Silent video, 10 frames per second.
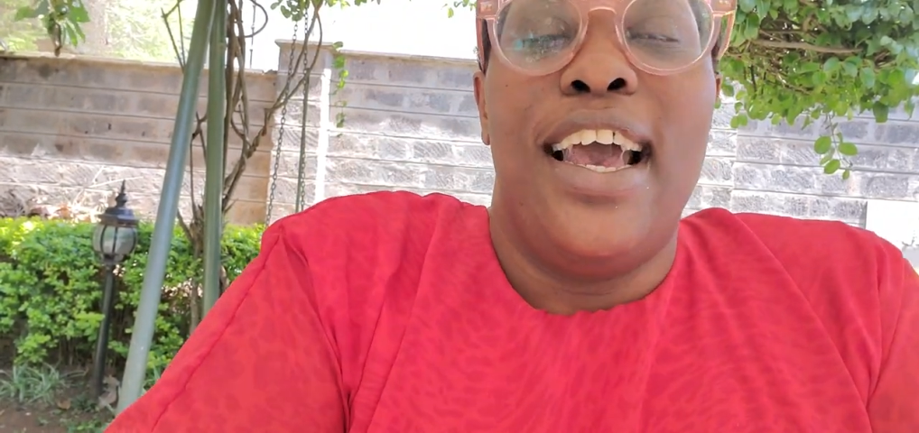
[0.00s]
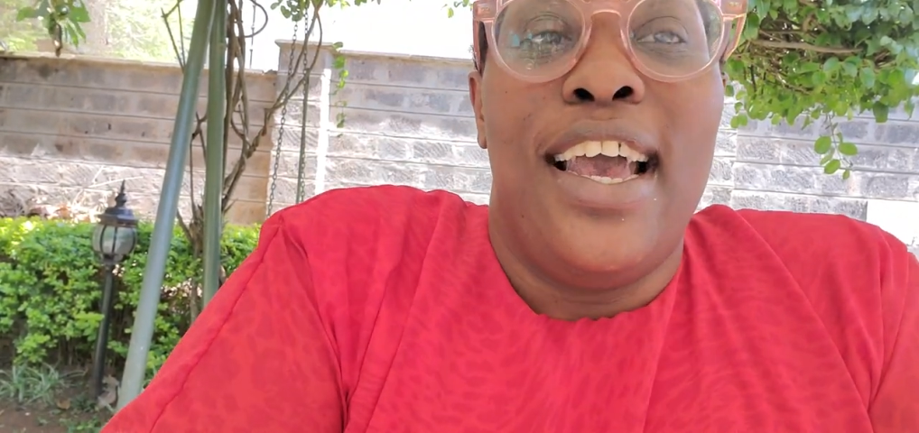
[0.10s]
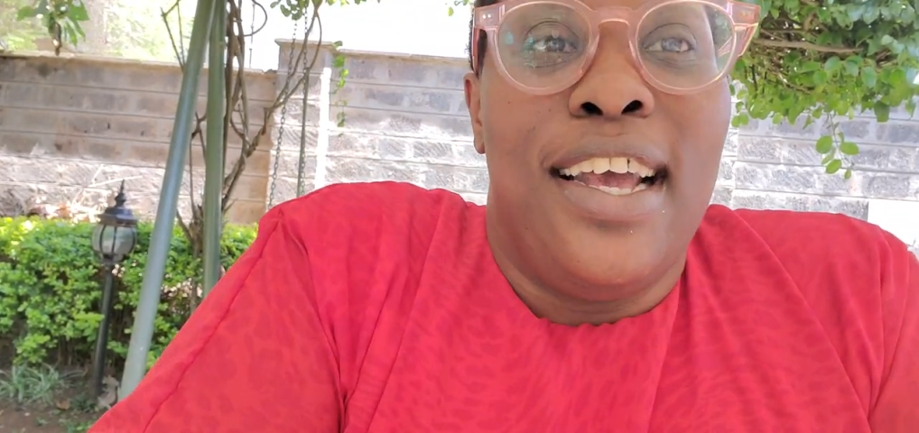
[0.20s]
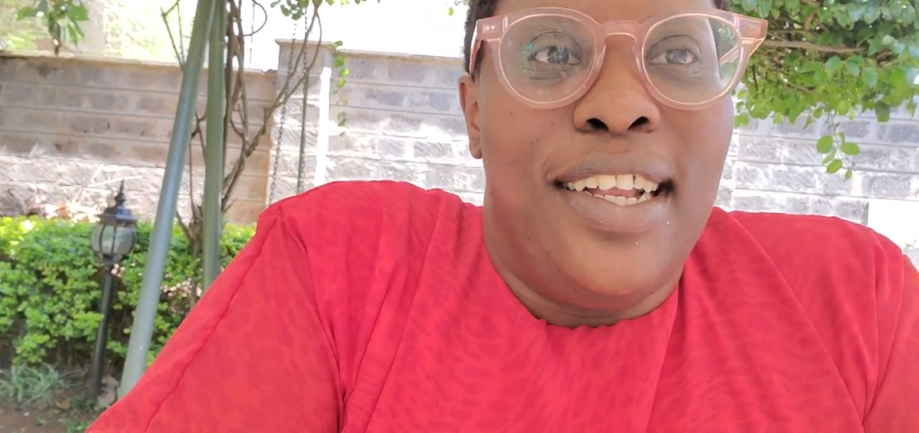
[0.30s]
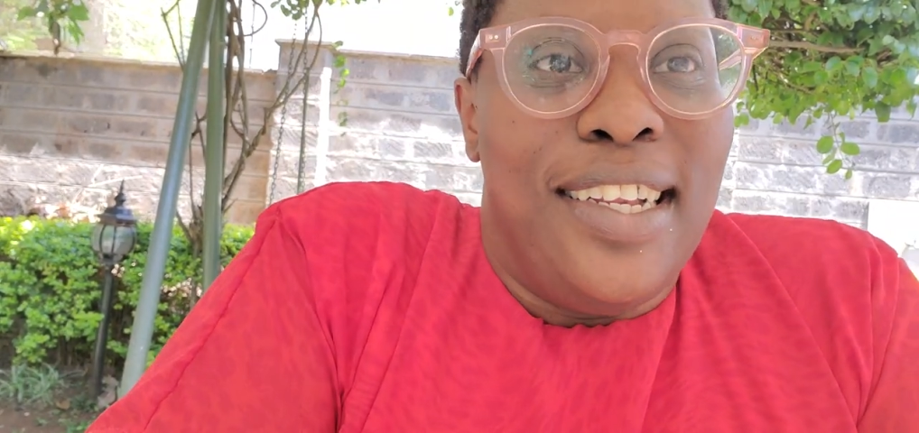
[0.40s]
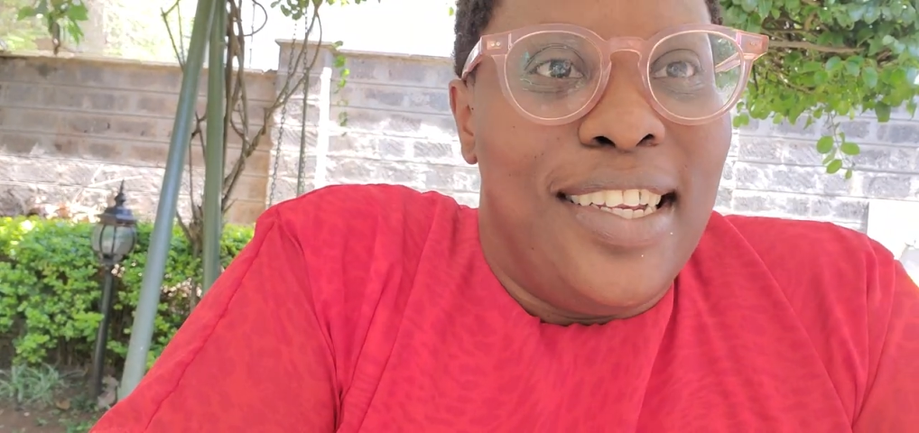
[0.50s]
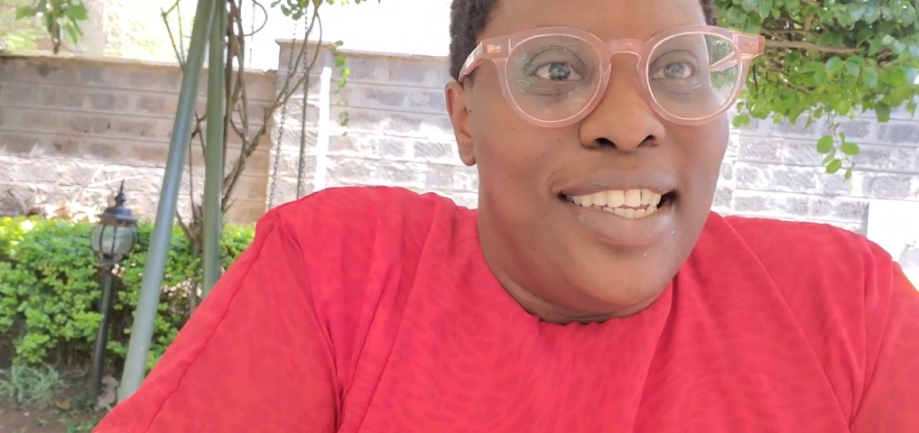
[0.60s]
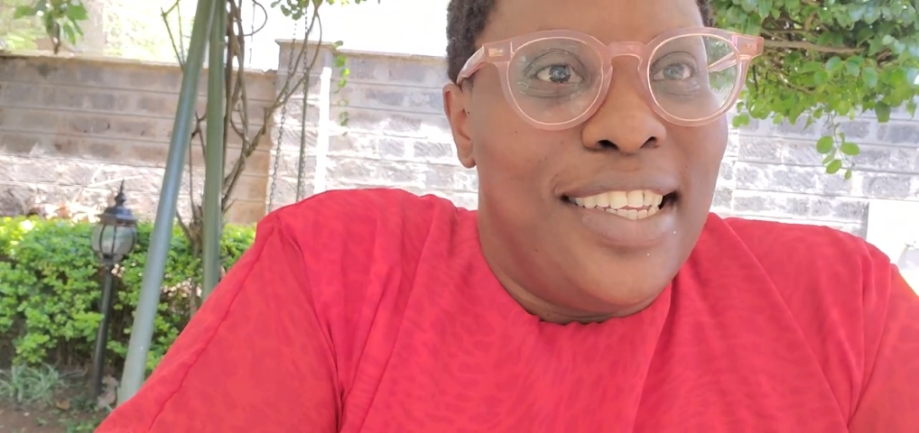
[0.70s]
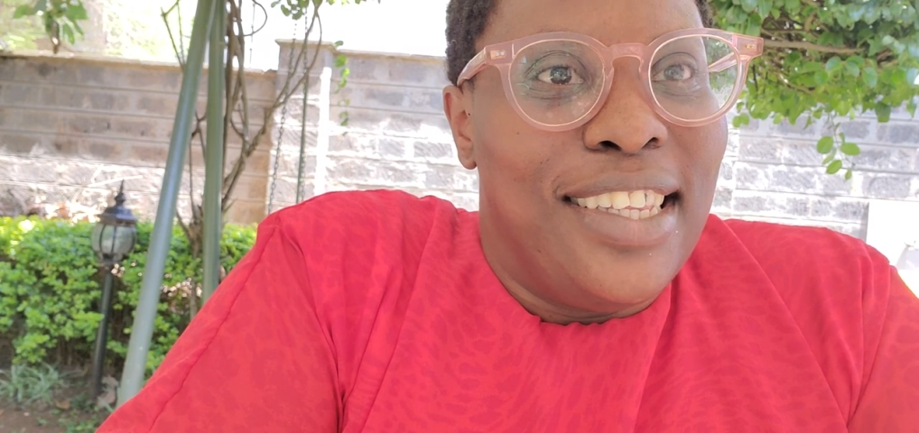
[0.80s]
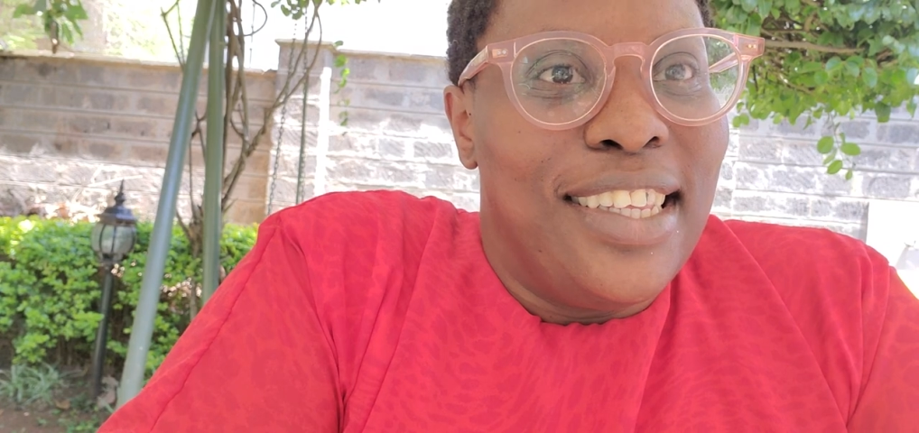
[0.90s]
And
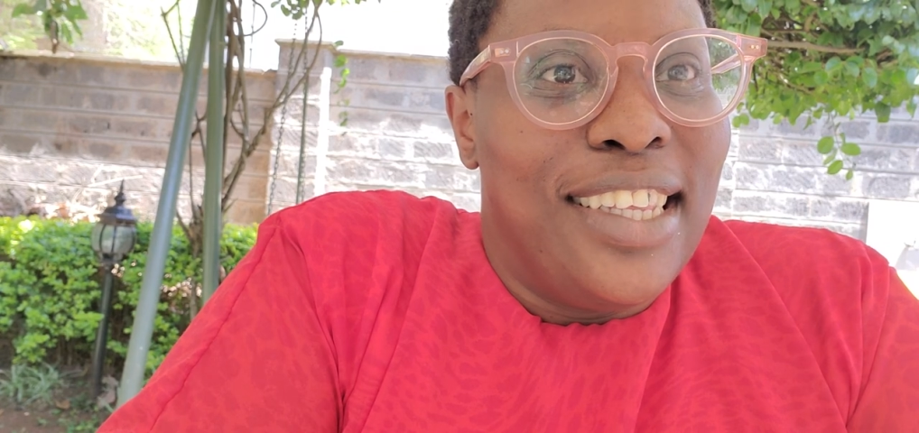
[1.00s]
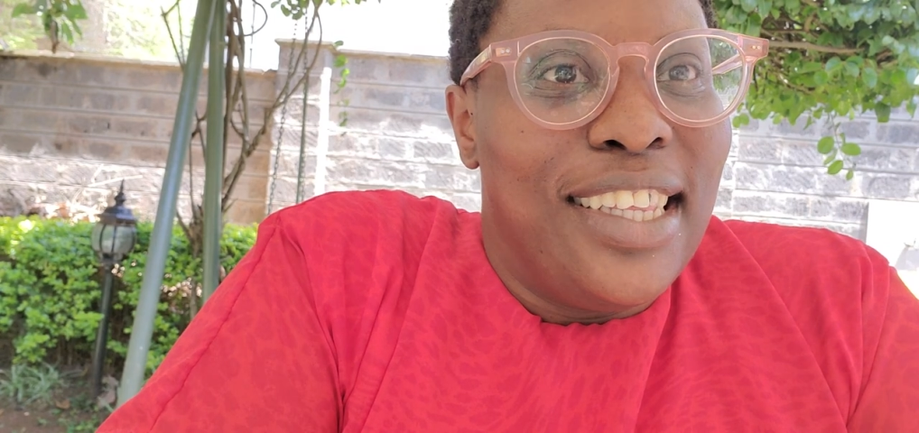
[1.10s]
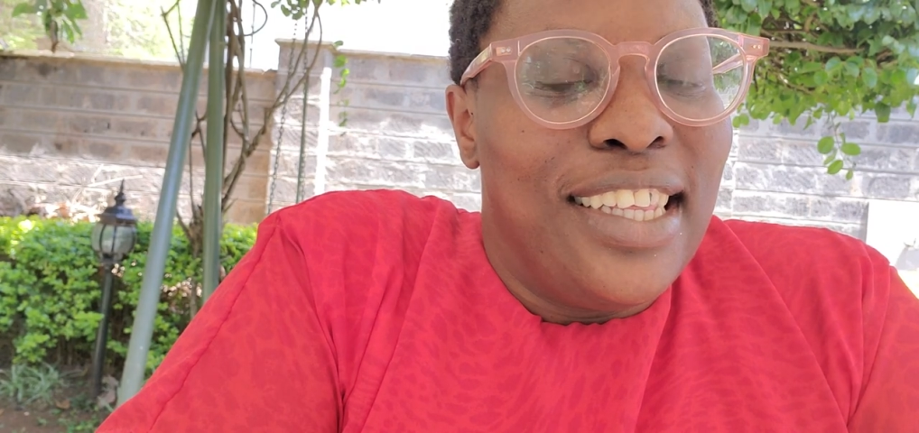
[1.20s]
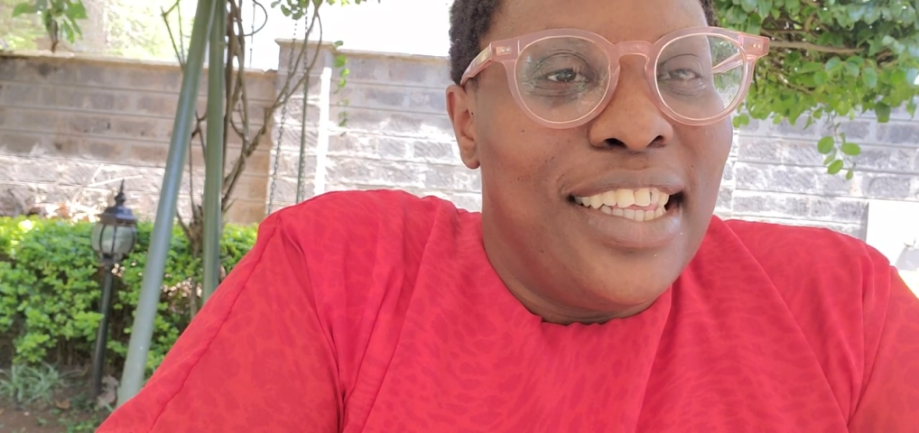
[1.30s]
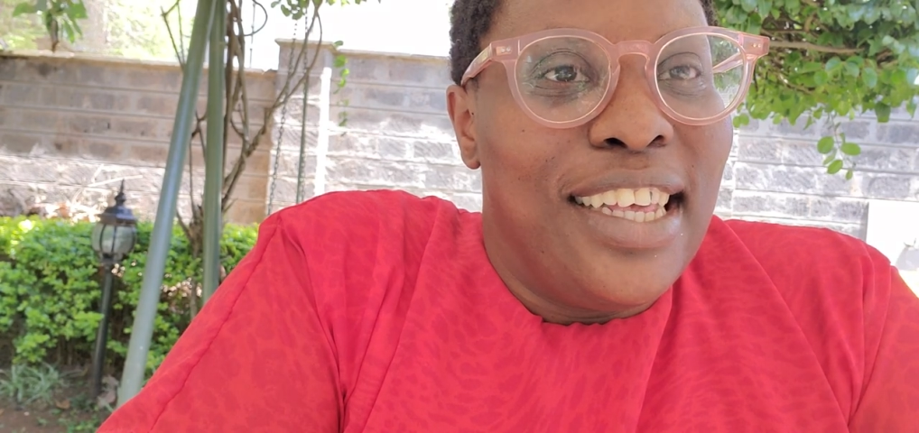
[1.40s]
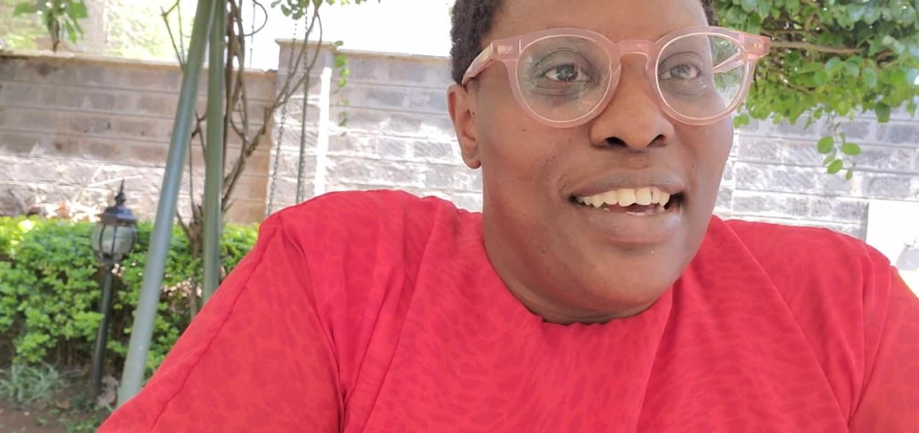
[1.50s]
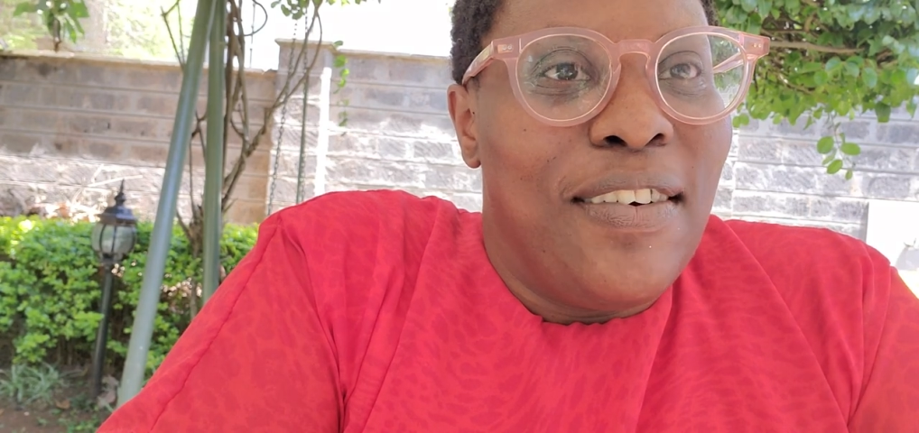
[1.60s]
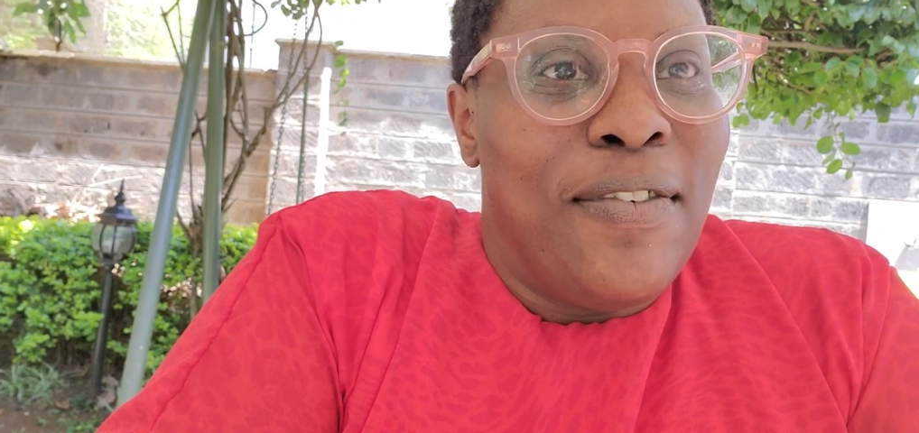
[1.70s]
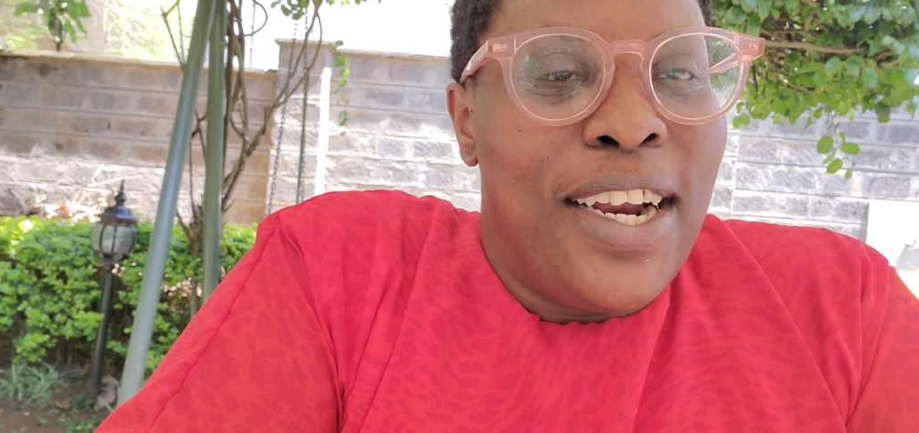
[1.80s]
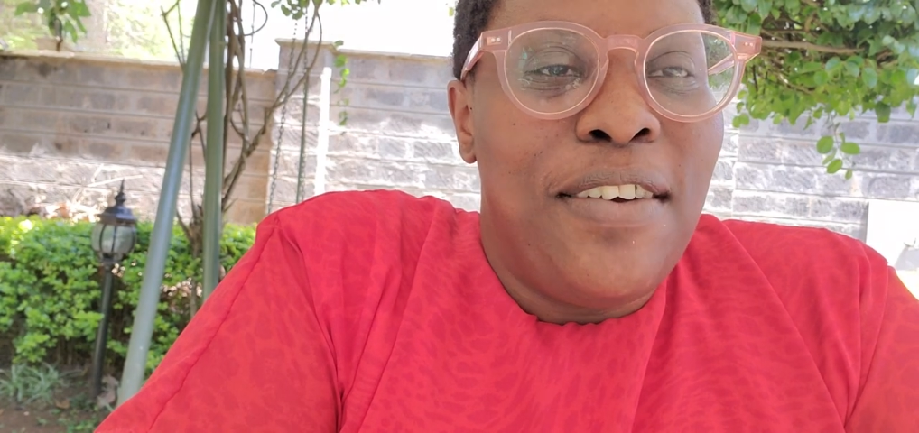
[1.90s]

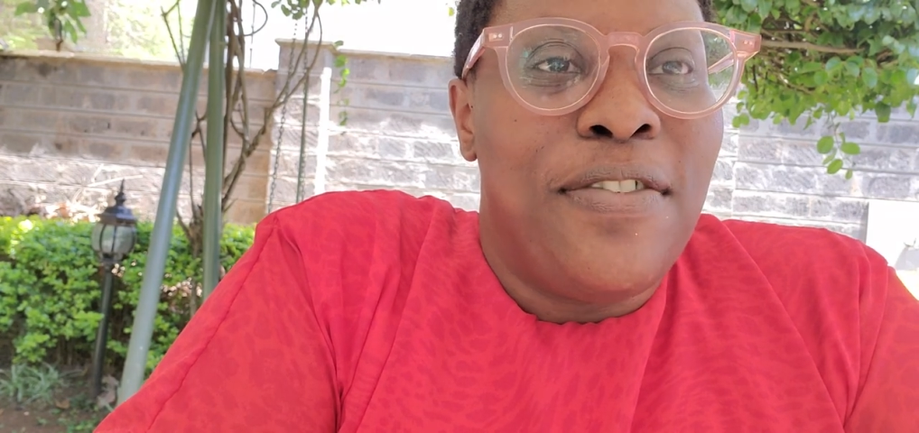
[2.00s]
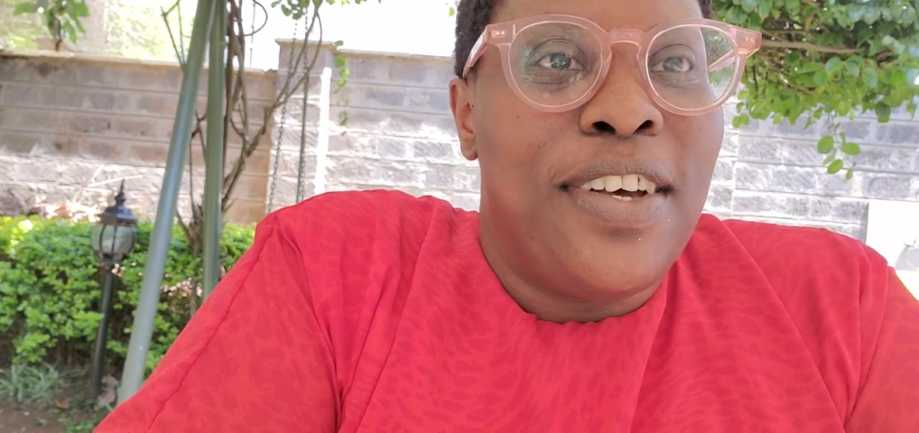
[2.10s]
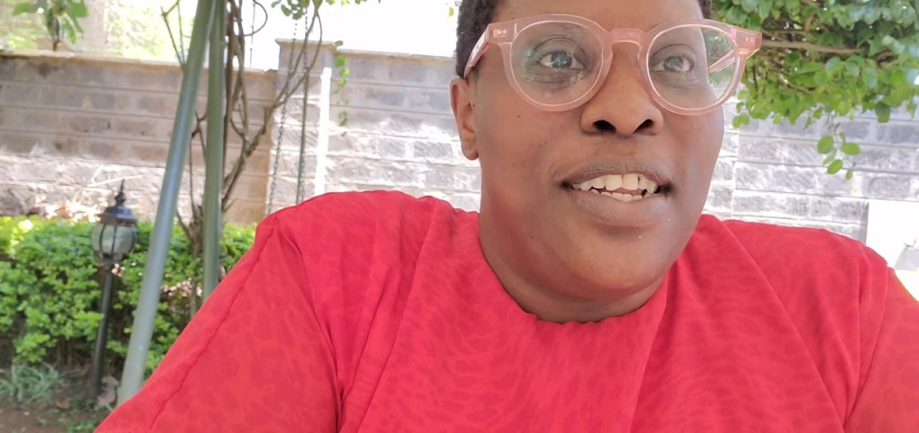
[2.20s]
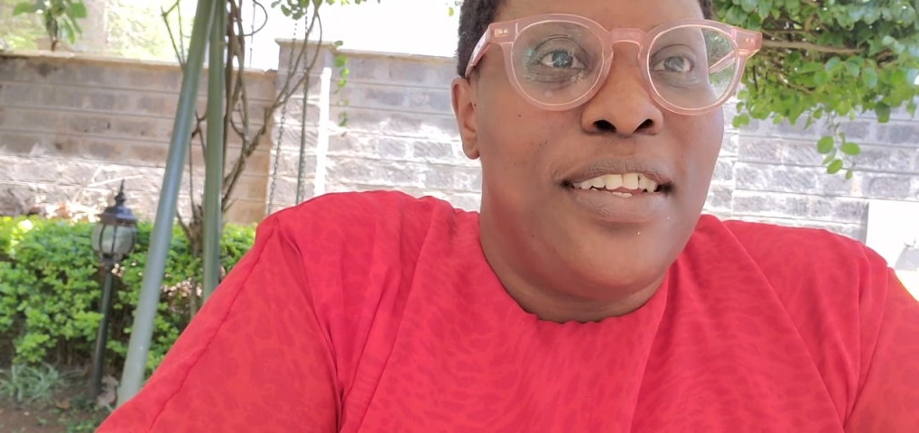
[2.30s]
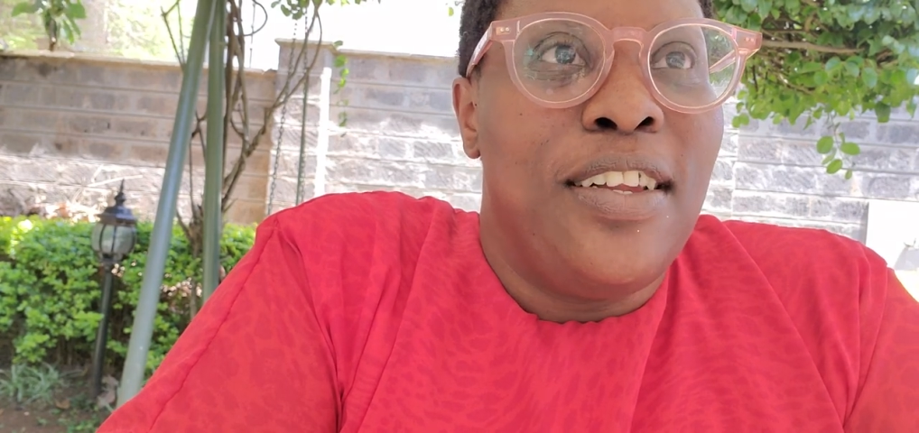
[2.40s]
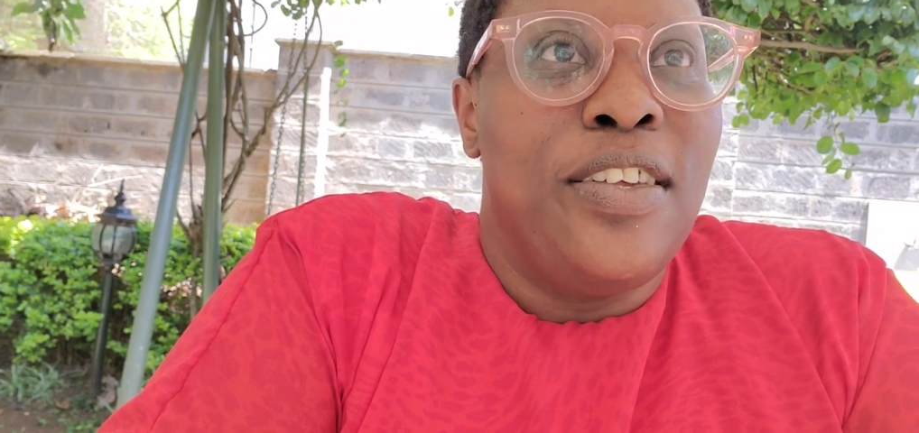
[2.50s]
when I fell,